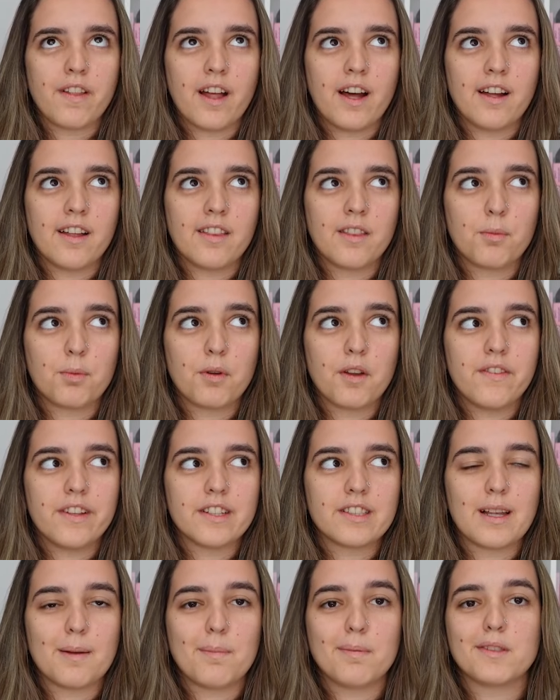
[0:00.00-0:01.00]
that in the
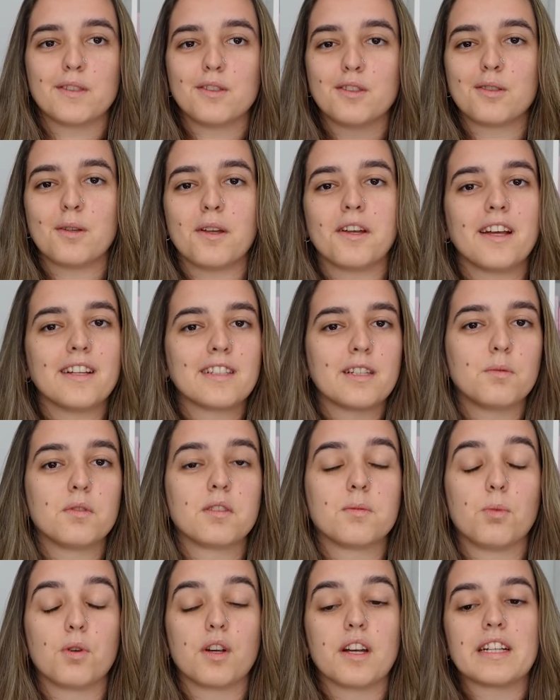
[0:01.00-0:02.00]
previous episode, so I guess I
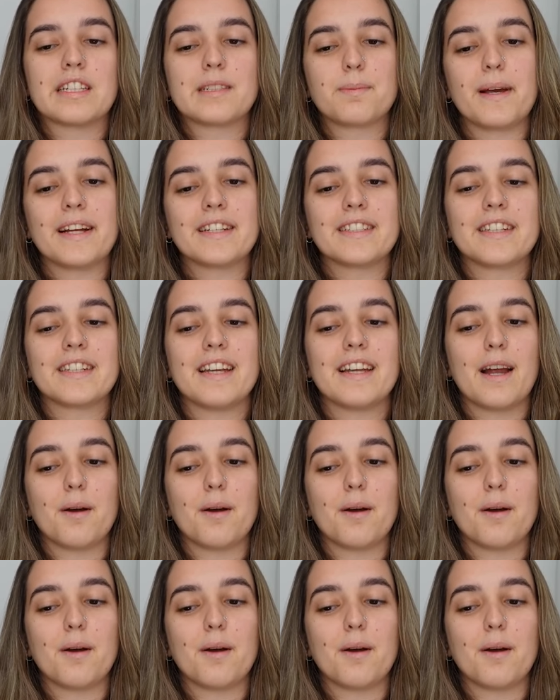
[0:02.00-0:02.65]
was more expecting it.